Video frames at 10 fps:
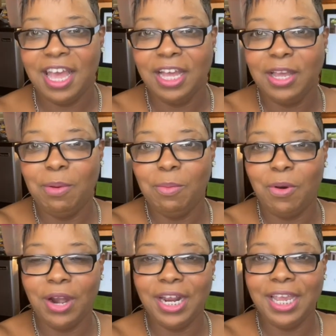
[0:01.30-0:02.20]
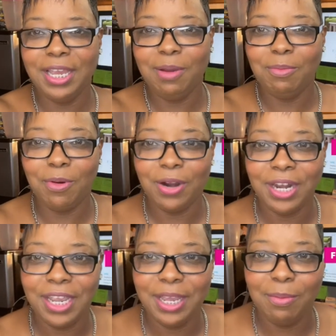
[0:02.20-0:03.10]
Good morning, good
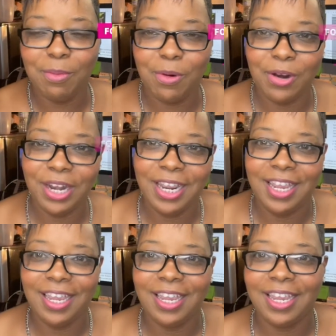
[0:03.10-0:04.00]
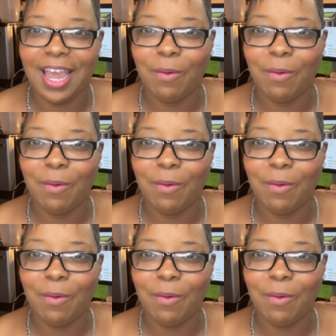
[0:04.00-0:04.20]
morning, good morning.